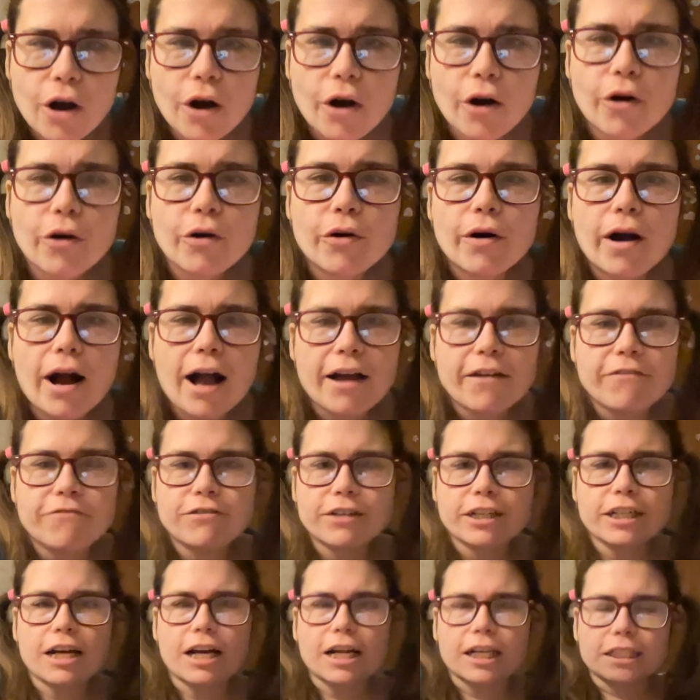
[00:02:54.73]
Oh, I
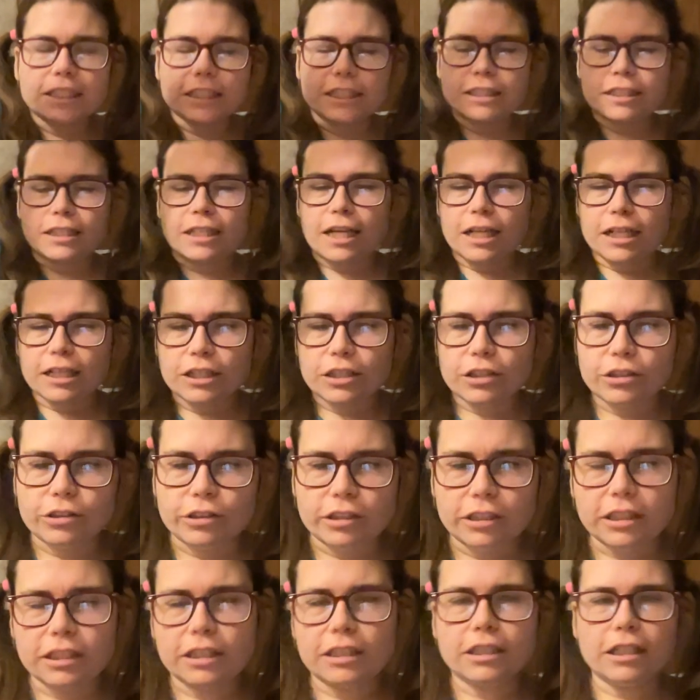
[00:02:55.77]
forgot to tell you,
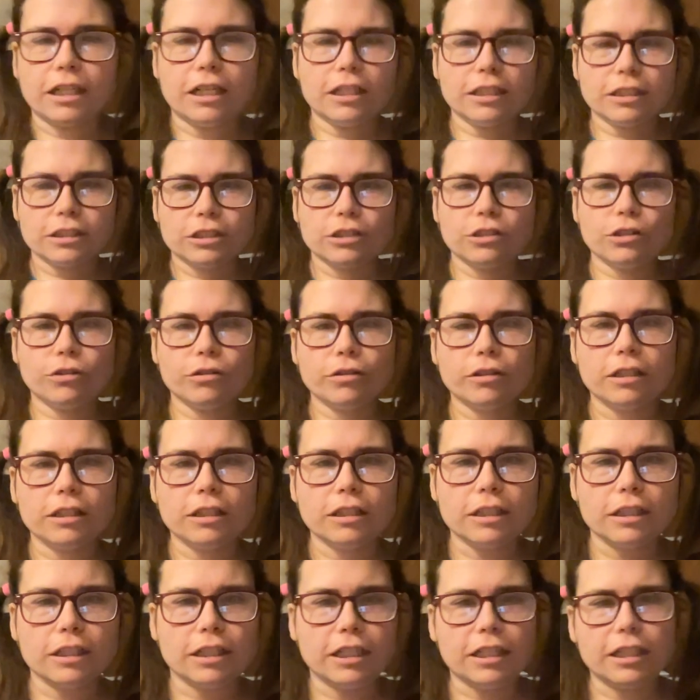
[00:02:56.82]
you're also gonna
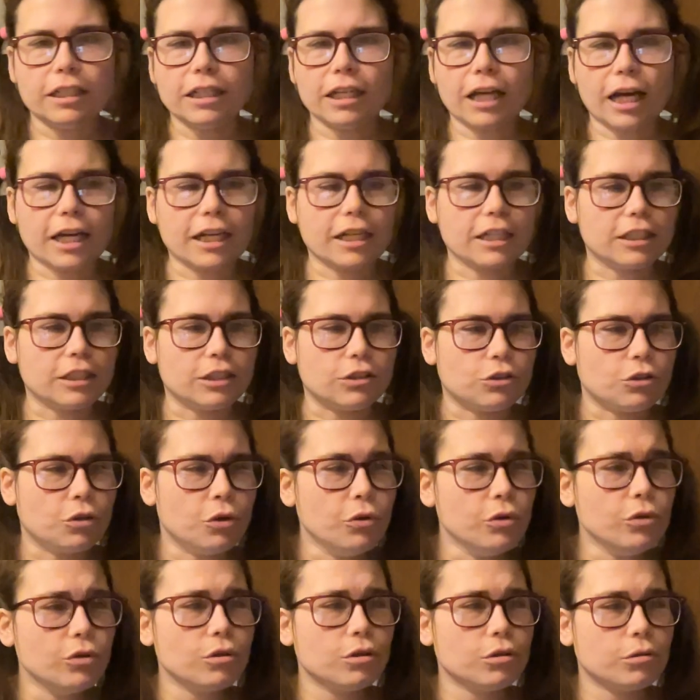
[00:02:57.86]
need like a
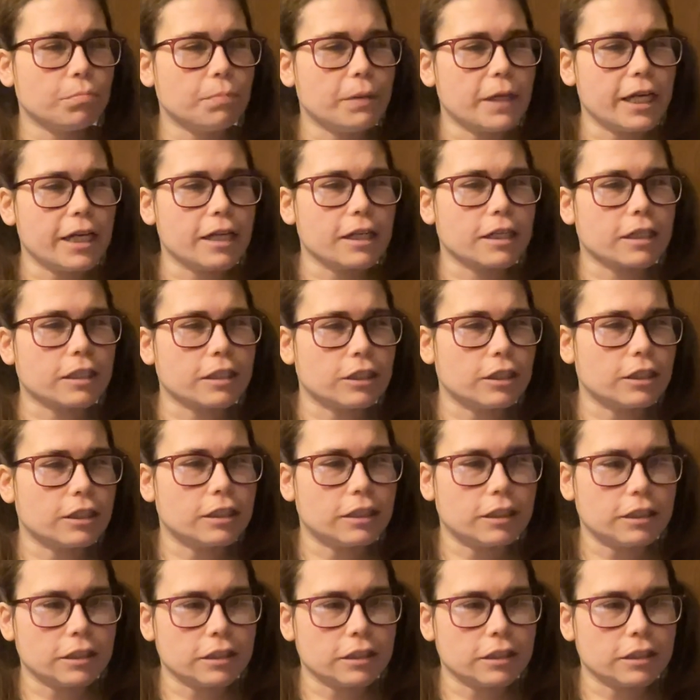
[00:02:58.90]
toothpick or